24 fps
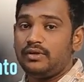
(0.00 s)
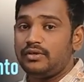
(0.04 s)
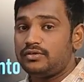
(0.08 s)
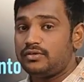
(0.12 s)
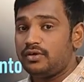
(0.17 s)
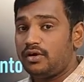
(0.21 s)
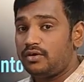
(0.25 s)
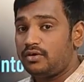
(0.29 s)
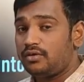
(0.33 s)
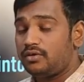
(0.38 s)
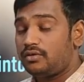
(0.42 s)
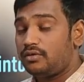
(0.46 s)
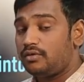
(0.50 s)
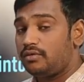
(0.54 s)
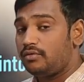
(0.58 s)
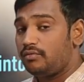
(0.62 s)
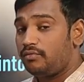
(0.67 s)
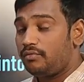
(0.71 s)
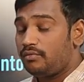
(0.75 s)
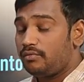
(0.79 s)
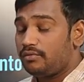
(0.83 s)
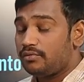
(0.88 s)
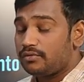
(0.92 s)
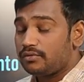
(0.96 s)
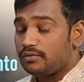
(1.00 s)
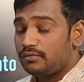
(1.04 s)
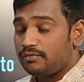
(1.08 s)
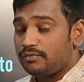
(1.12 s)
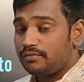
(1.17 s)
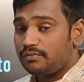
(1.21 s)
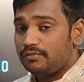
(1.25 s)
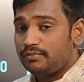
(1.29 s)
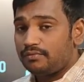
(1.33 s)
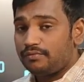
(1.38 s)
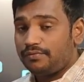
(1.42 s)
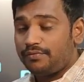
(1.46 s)
So
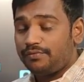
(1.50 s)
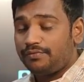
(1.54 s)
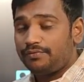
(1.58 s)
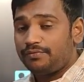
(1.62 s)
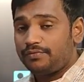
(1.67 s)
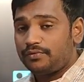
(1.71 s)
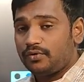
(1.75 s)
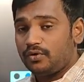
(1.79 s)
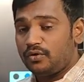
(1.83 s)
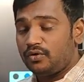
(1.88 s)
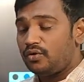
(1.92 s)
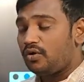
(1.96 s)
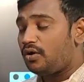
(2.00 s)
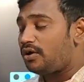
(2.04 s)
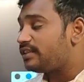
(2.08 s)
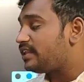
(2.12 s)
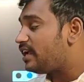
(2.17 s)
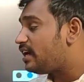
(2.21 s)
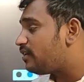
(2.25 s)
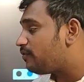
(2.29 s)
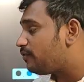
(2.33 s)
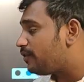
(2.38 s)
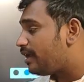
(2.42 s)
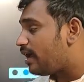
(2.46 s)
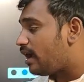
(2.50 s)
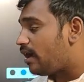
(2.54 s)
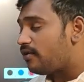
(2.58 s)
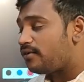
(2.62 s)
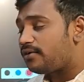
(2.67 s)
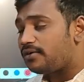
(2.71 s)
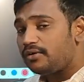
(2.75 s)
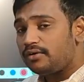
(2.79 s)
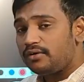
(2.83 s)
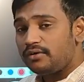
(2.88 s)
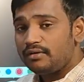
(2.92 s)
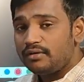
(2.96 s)
to know that, we
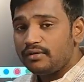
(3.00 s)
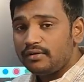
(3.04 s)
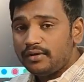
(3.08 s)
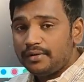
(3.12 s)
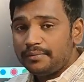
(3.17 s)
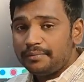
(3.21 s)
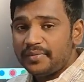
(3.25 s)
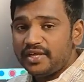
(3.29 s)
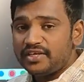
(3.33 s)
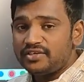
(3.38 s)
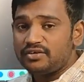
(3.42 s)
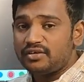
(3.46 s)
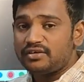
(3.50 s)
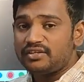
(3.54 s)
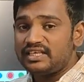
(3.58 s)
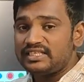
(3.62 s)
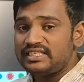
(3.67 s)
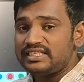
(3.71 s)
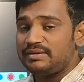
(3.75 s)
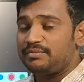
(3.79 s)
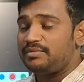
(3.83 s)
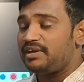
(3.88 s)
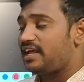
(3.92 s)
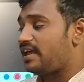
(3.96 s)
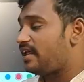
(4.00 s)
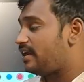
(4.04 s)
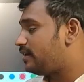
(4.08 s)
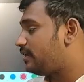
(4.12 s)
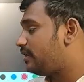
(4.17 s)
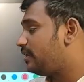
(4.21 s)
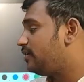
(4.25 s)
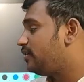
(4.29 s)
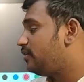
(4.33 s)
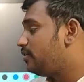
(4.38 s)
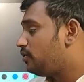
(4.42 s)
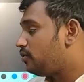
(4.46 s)
have to measure the
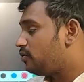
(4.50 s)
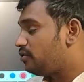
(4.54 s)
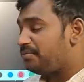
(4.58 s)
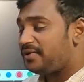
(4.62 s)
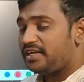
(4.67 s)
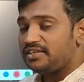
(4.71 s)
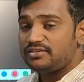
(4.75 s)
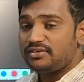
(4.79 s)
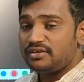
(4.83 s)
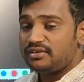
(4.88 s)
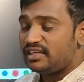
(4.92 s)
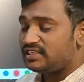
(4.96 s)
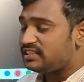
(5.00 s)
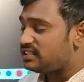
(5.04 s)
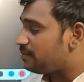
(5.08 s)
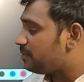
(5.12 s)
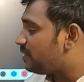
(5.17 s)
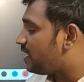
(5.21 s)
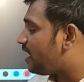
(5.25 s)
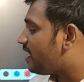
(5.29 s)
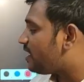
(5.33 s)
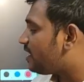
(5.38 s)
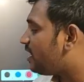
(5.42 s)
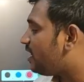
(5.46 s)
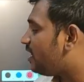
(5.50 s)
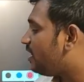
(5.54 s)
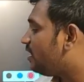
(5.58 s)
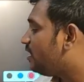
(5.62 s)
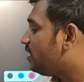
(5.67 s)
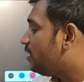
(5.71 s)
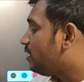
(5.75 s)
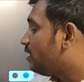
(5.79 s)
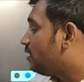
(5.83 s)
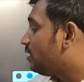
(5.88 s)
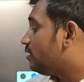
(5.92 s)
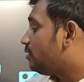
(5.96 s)
similarity. To measure the
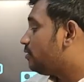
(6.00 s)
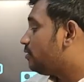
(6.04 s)
similarity,